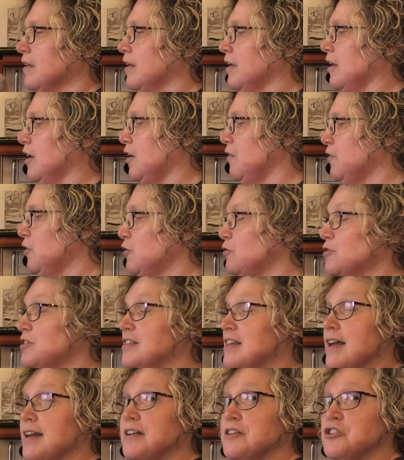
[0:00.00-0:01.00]
If you
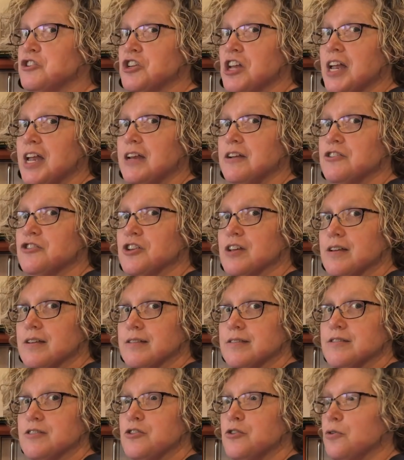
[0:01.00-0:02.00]
said it
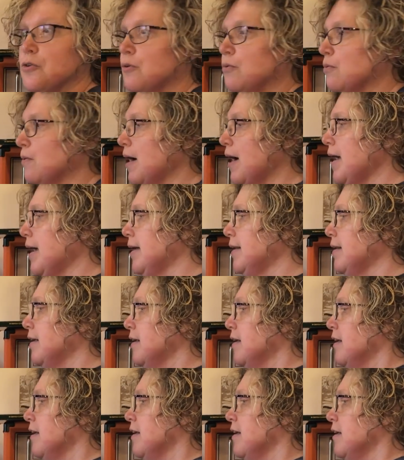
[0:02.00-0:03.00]
changes, you're right.
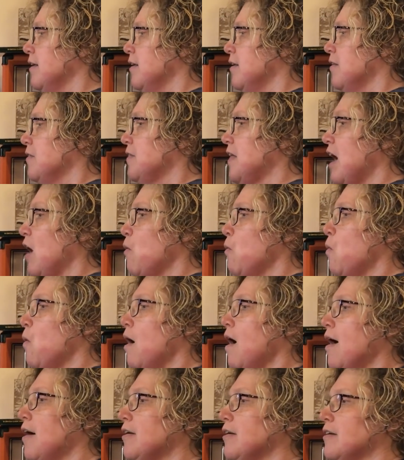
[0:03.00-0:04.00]
That
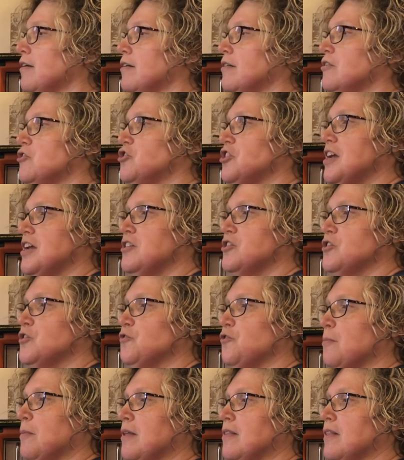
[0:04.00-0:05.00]
water changes
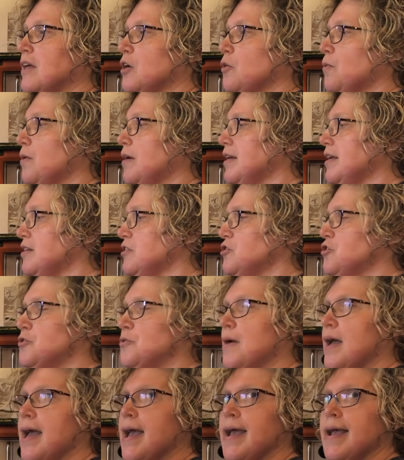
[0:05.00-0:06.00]
from a liquid into
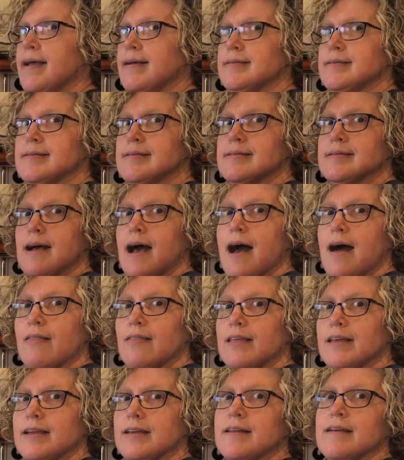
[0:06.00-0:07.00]
a
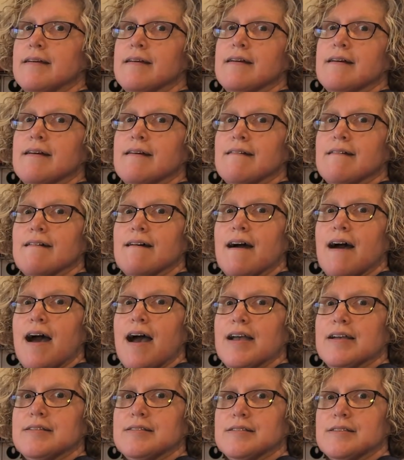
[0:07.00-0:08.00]
solid
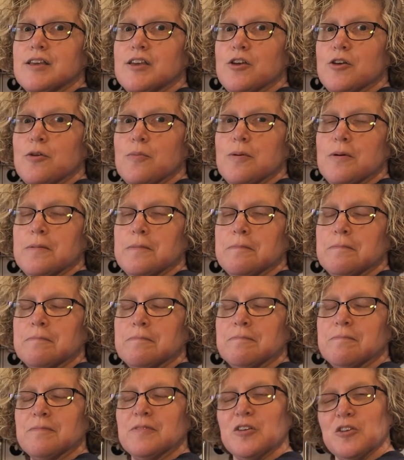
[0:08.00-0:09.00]
ice cube.
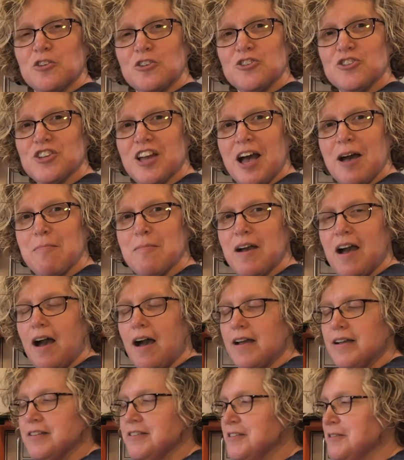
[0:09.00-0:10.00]
Good job,
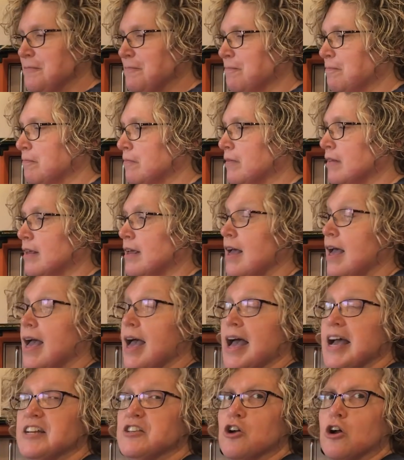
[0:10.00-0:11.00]
guys.
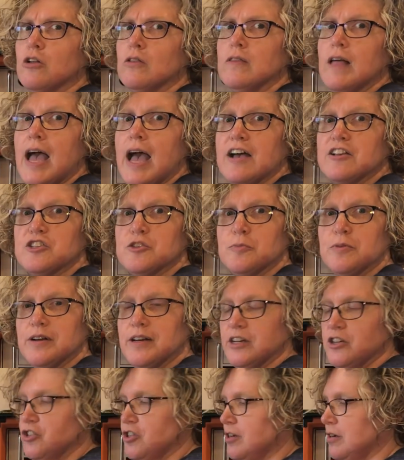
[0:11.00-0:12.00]
And our last
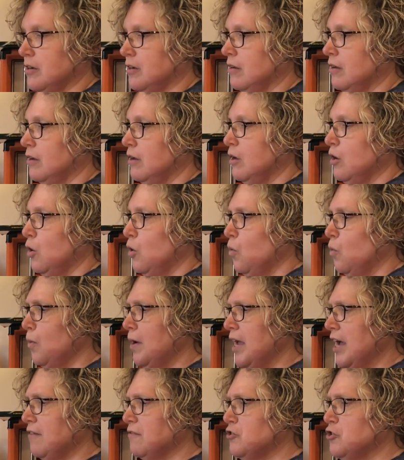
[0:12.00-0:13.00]
prediction.
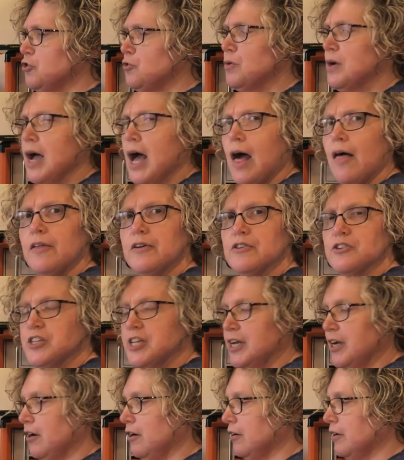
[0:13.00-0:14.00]
We have two colors
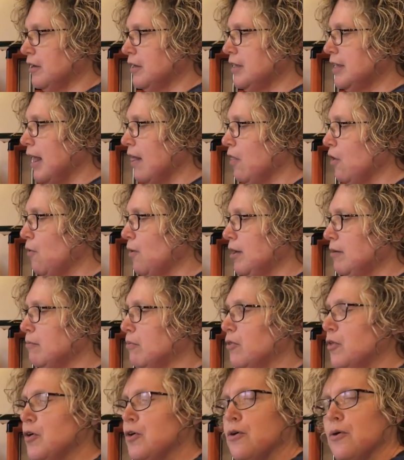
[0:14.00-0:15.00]
here, yellow and
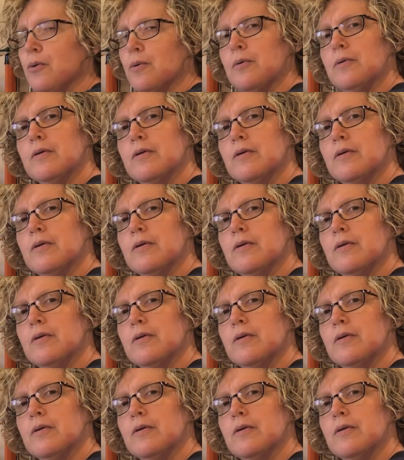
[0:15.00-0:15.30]
blue.